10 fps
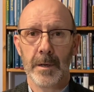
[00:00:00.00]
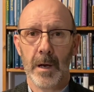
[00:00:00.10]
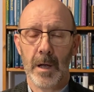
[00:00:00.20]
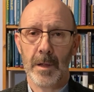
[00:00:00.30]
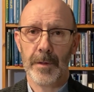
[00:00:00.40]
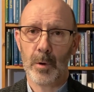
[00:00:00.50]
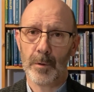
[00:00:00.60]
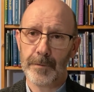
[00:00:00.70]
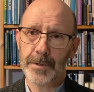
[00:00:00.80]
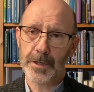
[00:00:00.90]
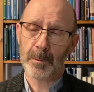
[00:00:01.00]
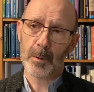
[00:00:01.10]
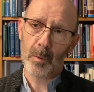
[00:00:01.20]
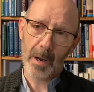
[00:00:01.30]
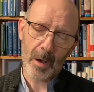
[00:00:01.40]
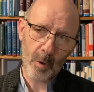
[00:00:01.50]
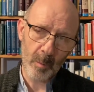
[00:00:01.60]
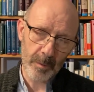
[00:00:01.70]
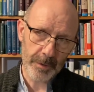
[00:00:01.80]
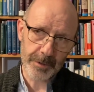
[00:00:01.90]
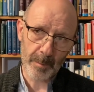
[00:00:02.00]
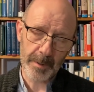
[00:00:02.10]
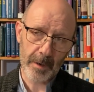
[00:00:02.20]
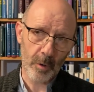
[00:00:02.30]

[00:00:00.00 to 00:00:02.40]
Uh, they often say something like, well, I hope there's something here.